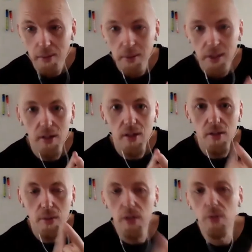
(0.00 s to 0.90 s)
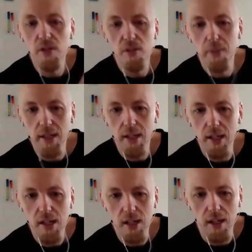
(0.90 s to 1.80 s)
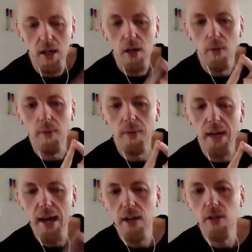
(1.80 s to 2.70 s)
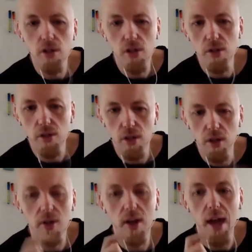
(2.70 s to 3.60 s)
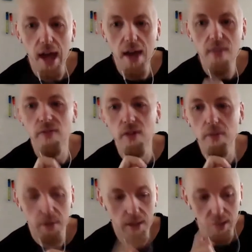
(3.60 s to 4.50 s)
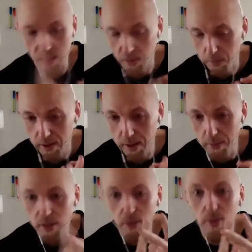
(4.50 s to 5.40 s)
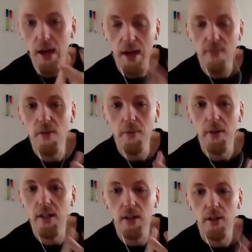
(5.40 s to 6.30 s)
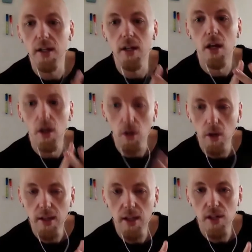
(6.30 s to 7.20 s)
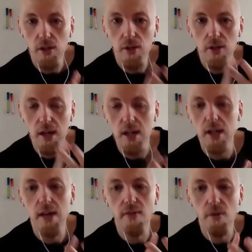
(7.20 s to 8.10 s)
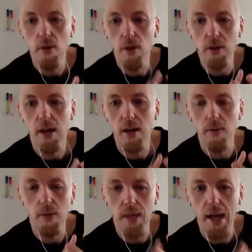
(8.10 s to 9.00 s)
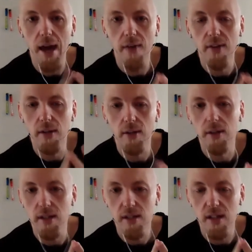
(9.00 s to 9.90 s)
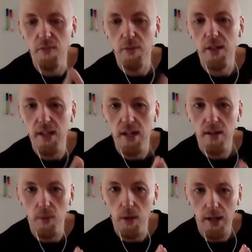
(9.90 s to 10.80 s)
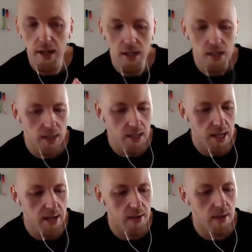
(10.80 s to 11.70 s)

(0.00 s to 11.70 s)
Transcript: Because we all respected each other. When we had new tunes to learn, everybody, this is point number two, everybody got in, learned their tunes, and never rocked up without having learned their stuff because they didn't want to let each other down.